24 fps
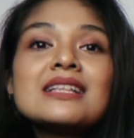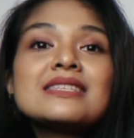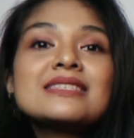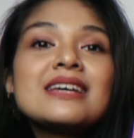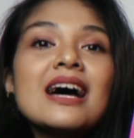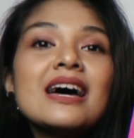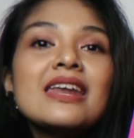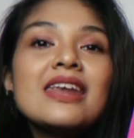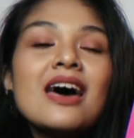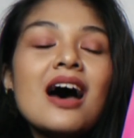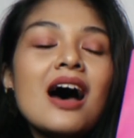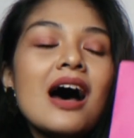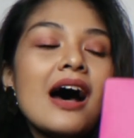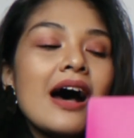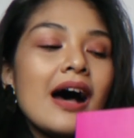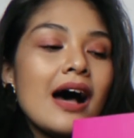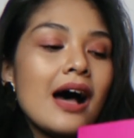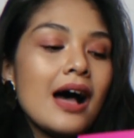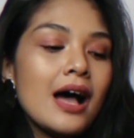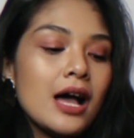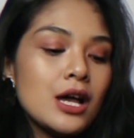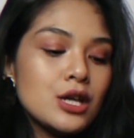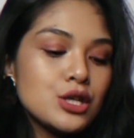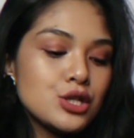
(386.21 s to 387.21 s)

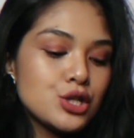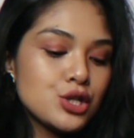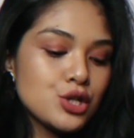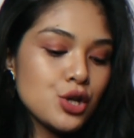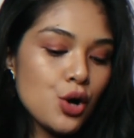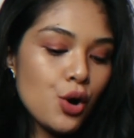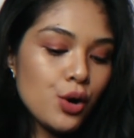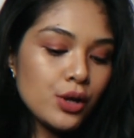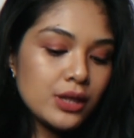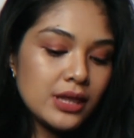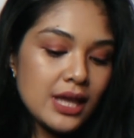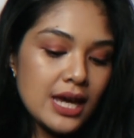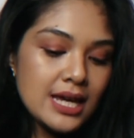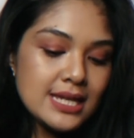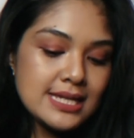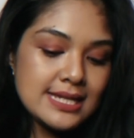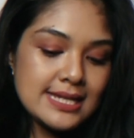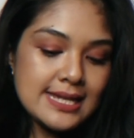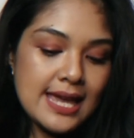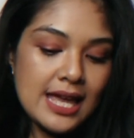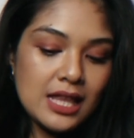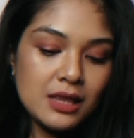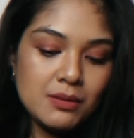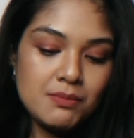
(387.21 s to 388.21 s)
Ta-da! So they
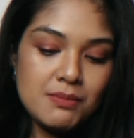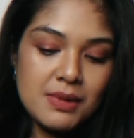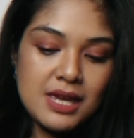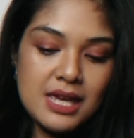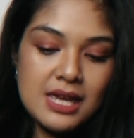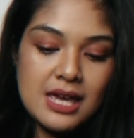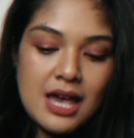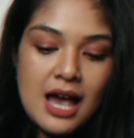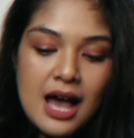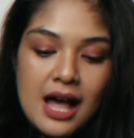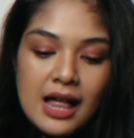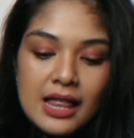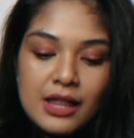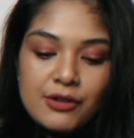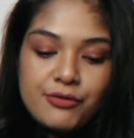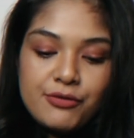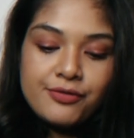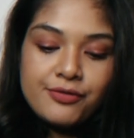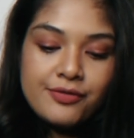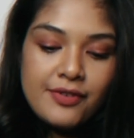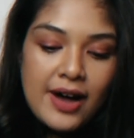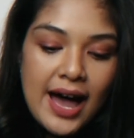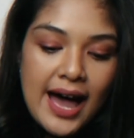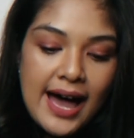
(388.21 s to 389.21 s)
sent me
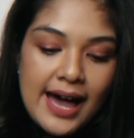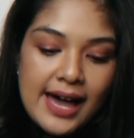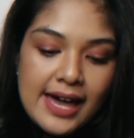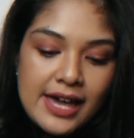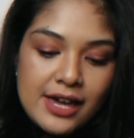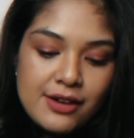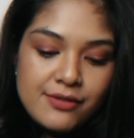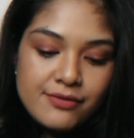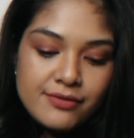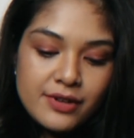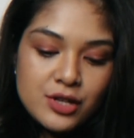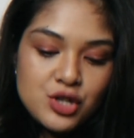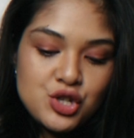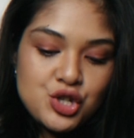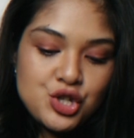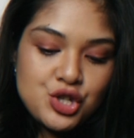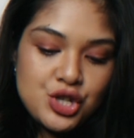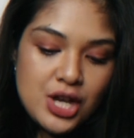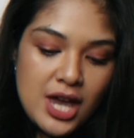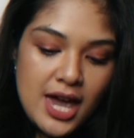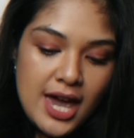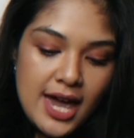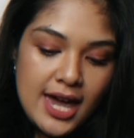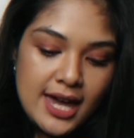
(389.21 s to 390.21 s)
5
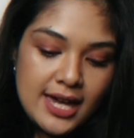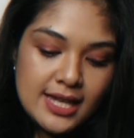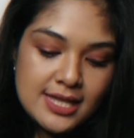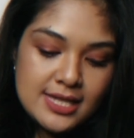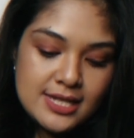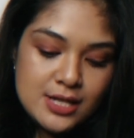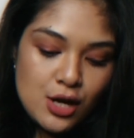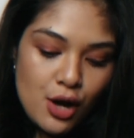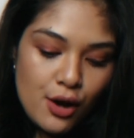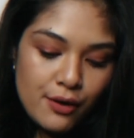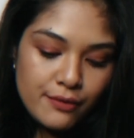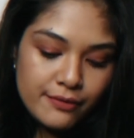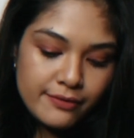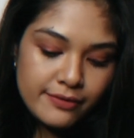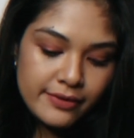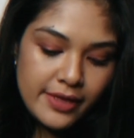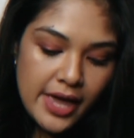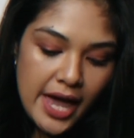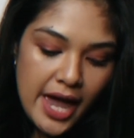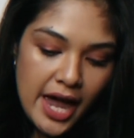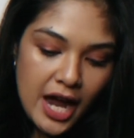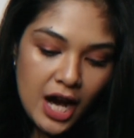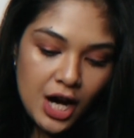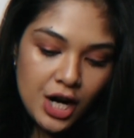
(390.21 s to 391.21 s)
shades of
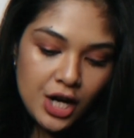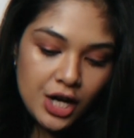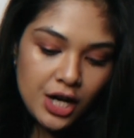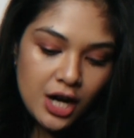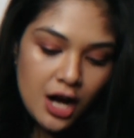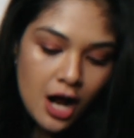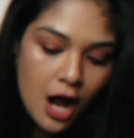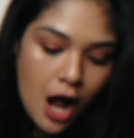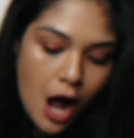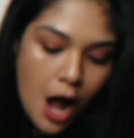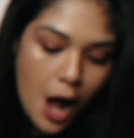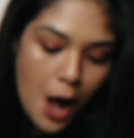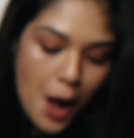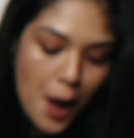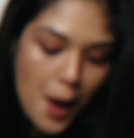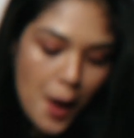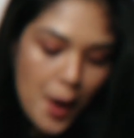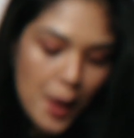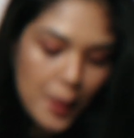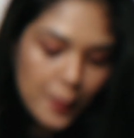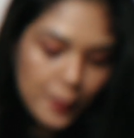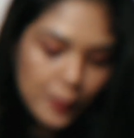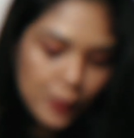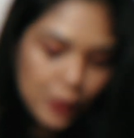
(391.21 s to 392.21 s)
their
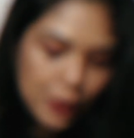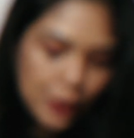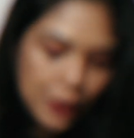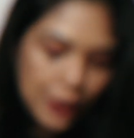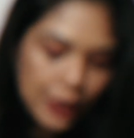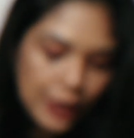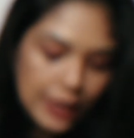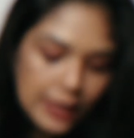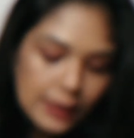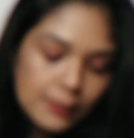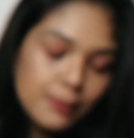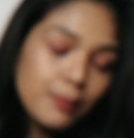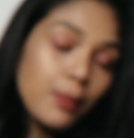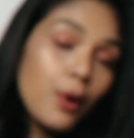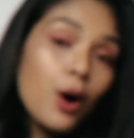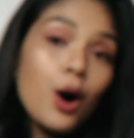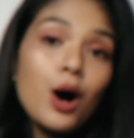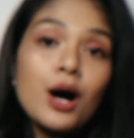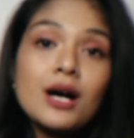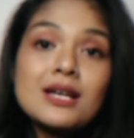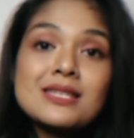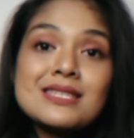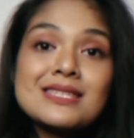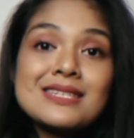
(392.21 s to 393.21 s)
Girl
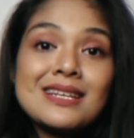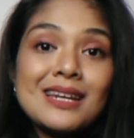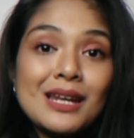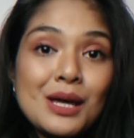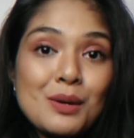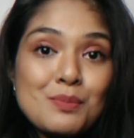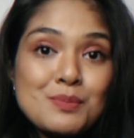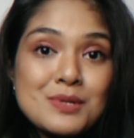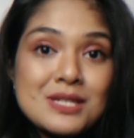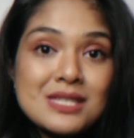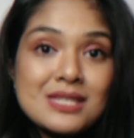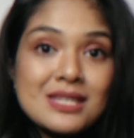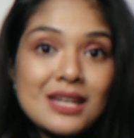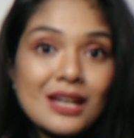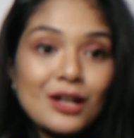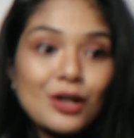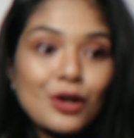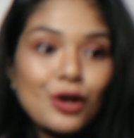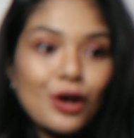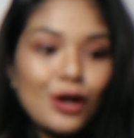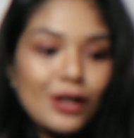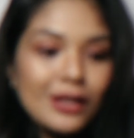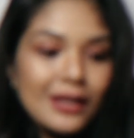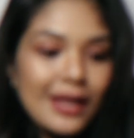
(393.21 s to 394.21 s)
Boss
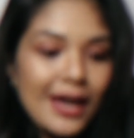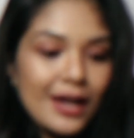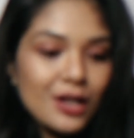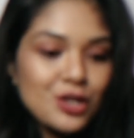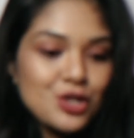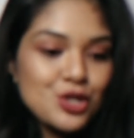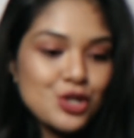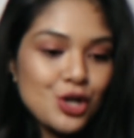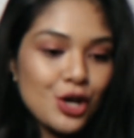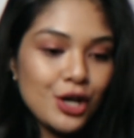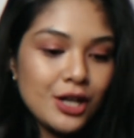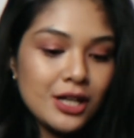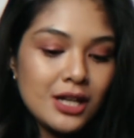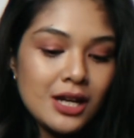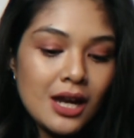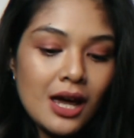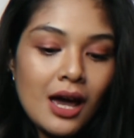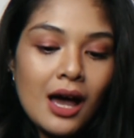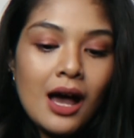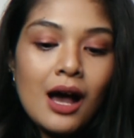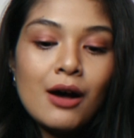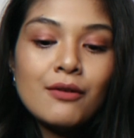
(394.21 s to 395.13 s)
lipstick collection.